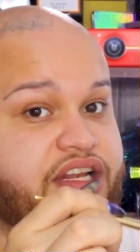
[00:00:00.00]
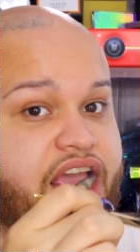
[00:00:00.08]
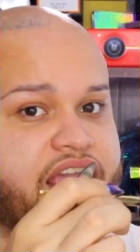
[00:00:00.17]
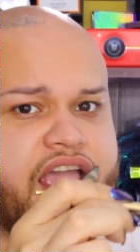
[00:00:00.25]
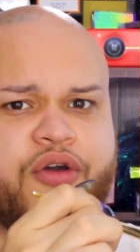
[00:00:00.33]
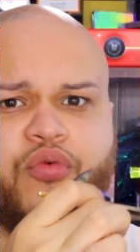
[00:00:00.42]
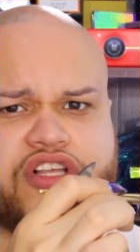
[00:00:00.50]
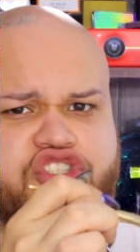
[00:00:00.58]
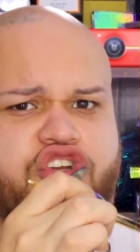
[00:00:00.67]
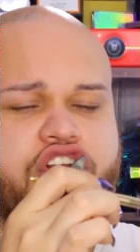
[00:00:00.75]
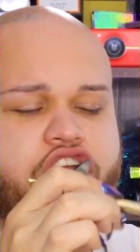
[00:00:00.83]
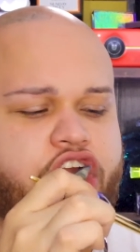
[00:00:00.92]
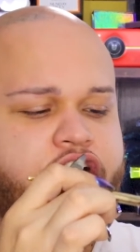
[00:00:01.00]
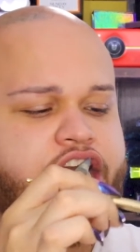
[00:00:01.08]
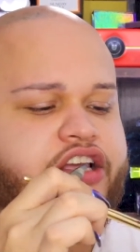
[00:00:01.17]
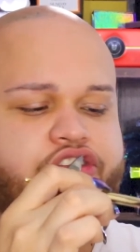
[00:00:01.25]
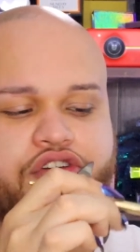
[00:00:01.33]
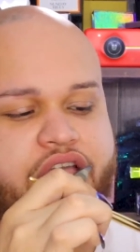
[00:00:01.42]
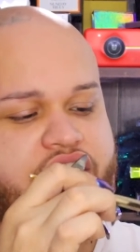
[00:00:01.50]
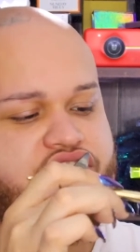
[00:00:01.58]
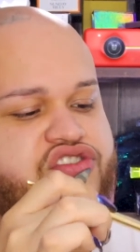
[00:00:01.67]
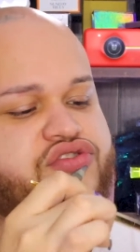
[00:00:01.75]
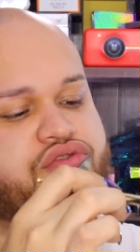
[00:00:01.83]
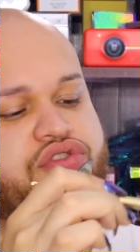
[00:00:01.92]
Like and once you learn and you get
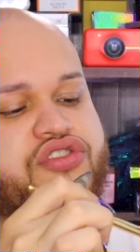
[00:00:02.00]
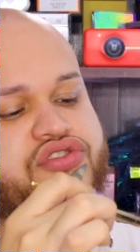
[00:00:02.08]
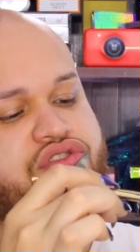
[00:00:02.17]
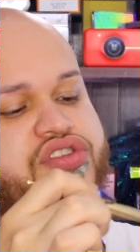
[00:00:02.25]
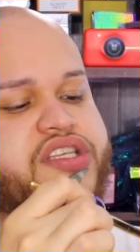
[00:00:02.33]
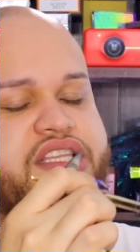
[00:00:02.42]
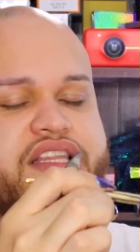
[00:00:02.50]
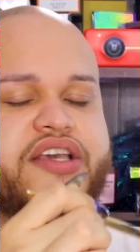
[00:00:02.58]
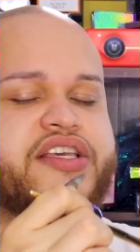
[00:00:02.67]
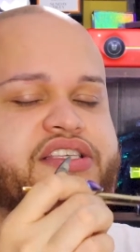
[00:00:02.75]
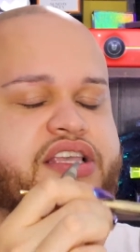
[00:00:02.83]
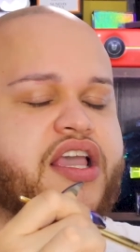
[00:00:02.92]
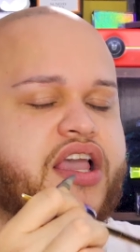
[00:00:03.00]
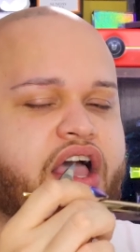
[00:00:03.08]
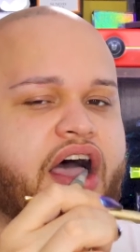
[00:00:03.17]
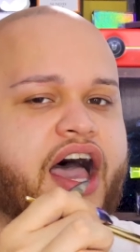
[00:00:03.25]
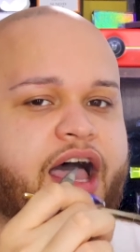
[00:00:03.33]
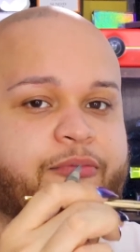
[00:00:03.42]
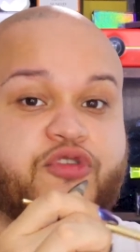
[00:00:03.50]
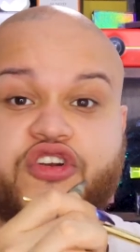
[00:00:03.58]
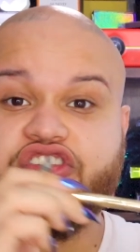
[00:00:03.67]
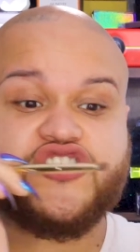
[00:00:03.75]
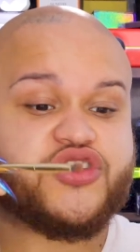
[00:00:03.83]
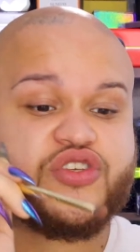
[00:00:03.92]
used to just using this, um,
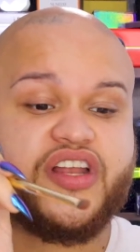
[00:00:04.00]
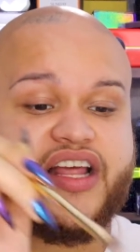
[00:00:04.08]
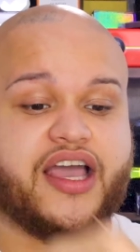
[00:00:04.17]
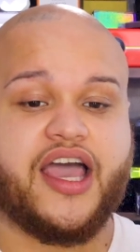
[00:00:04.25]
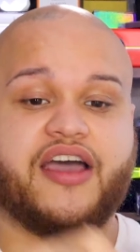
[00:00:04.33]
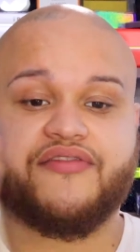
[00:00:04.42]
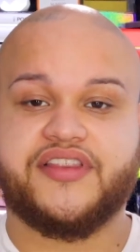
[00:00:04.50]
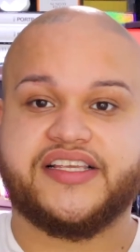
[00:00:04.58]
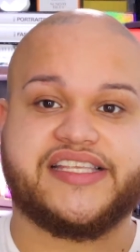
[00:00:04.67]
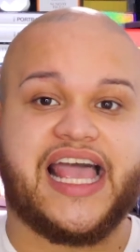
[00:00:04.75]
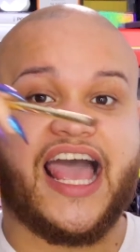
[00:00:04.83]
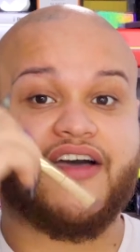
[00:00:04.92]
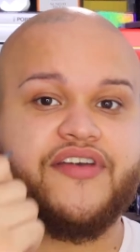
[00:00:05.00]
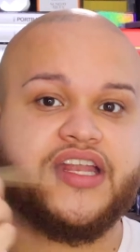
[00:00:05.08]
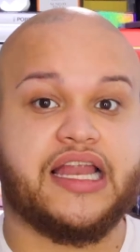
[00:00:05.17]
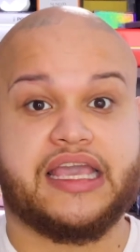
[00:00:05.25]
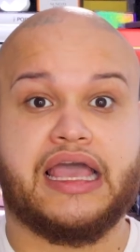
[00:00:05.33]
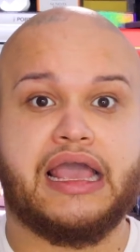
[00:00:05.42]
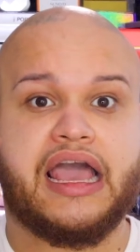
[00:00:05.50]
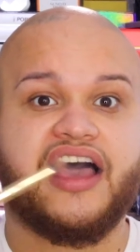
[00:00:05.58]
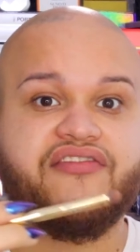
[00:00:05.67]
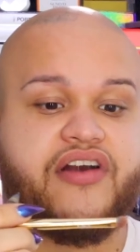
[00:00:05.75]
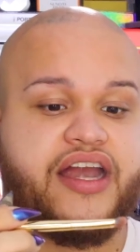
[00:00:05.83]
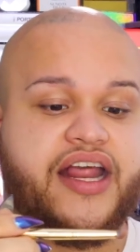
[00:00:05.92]
you're just gonna have this habit like I
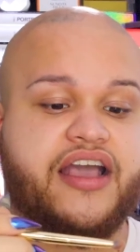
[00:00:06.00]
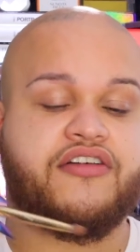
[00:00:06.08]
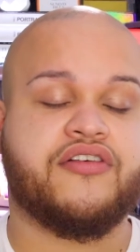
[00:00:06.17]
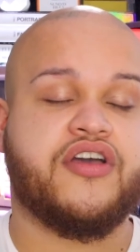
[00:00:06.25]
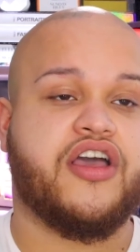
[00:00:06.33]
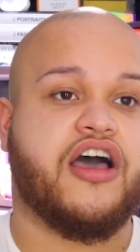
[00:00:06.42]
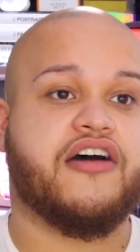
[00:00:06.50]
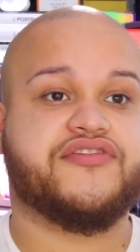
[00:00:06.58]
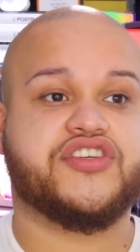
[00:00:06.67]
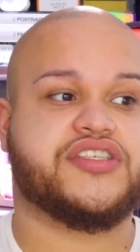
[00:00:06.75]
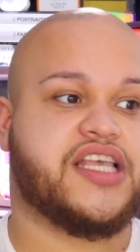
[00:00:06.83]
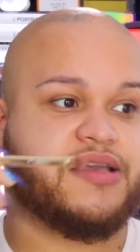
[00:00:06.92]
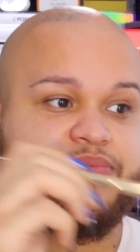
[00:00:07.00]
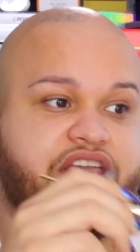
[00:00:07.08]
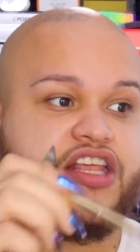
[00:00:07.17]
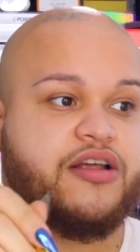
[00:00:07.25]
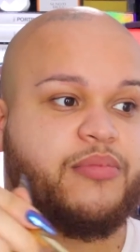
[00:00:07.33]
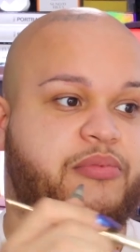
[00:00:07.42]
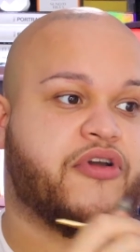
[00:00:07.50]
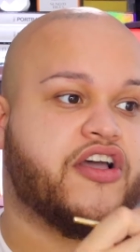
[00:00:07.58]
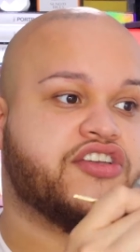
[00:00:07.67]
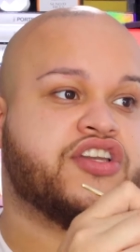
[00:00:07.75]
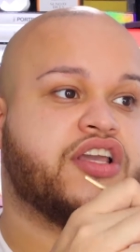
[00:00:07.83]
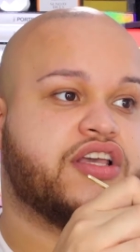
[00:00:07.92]
have right now of just like picking up a
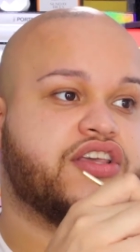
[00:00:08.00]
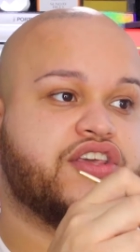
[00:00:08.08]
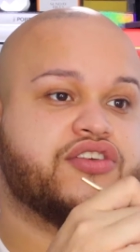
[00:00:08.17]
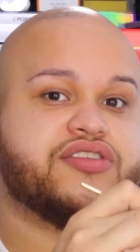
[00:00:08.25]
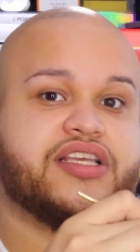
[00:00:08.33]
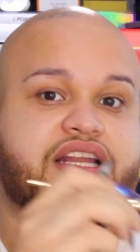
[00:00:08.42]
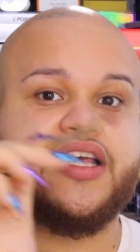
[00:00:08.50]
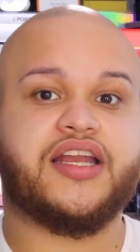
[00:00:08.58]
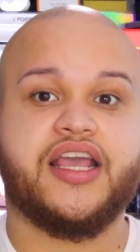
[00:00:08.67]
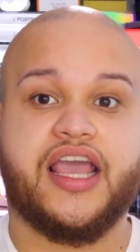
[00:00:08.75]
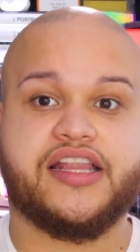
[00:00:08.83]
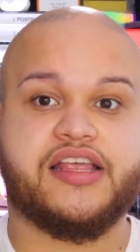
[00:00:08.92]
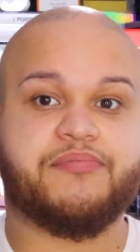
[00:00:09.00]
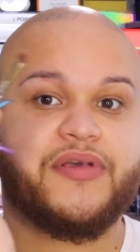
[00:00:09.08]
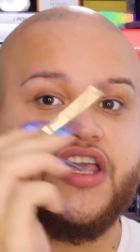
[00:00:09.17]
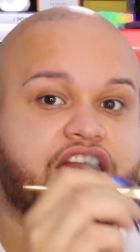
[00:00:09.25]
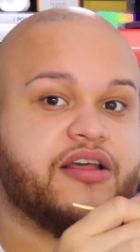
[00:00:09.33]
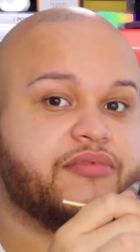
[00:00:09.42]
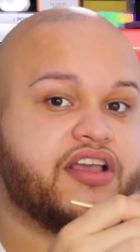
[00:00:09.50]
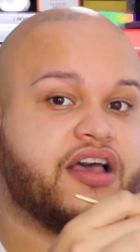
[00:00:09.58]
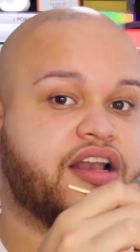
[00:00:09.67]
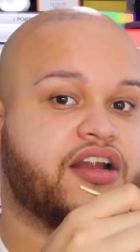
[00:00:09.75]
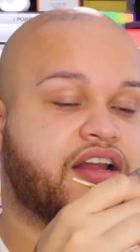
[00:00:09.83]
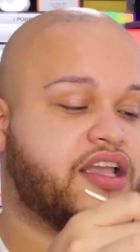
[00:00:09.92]
brush, using it and then picking up the
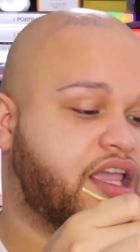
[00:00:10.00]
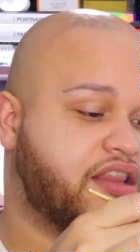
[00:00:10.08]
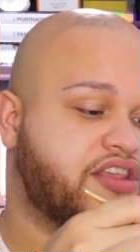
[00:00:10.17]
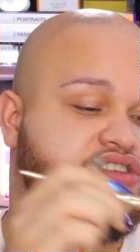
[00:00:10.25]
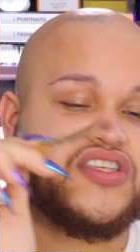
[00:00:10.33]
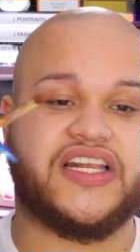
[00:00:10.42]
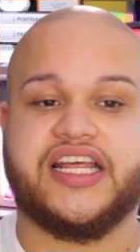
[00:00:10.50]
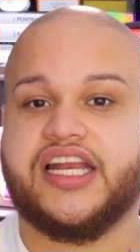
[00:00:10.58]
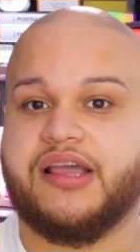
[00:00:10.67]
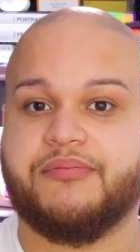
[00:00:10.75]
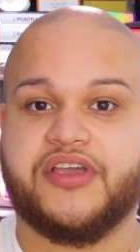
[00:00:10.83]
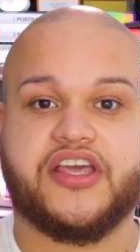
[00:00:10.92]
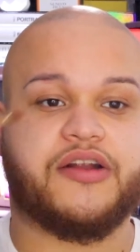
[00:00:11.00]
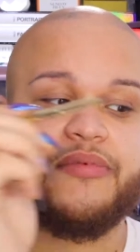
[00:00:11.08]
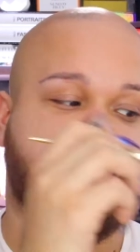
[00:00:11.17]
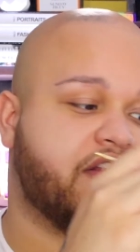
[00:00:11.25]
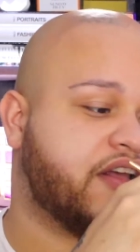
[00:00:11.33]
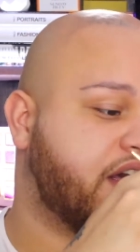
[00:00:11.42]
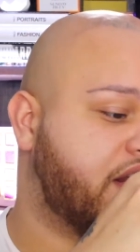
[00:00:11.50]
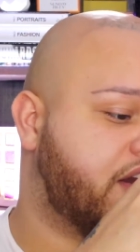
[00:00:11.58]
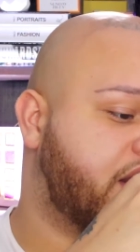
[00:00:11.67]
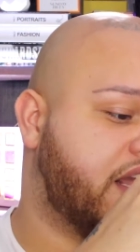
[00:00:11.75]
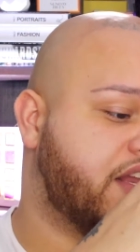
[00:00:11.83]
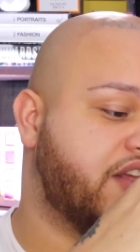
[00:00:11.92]
color and using it and picking up another
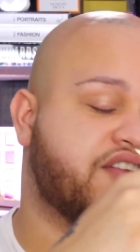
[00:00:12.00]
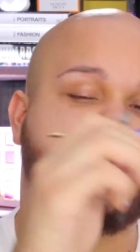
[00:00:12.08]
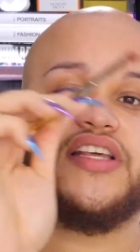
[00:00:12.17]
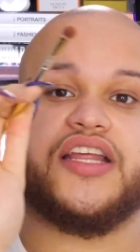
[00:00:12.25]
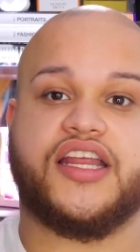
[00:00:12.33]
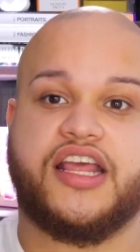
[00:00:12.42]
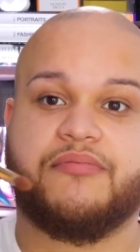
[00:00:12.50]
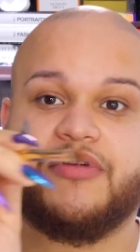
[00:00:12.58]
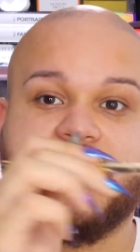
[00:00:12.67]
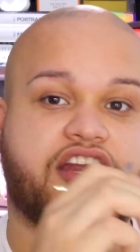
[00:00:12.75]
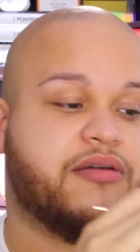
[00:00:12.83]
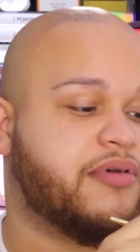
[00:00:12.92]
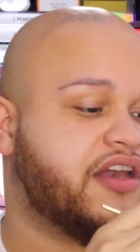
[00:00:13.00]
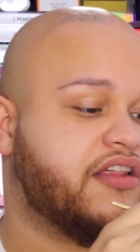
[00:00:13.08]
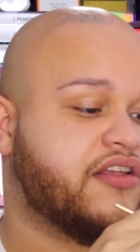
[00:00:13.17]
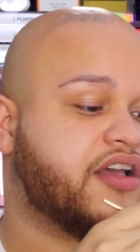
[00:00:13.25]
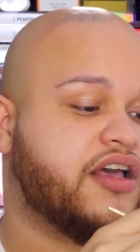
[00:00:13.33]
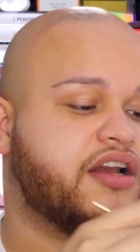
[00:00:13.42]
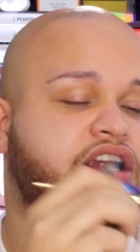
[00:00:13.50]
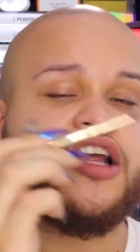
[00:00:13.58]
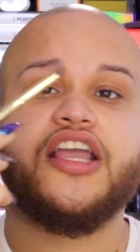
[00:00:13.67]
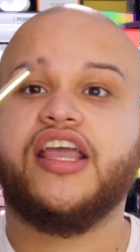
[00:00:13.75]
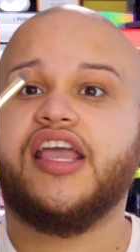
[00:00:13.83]
color and using it and picking up another color.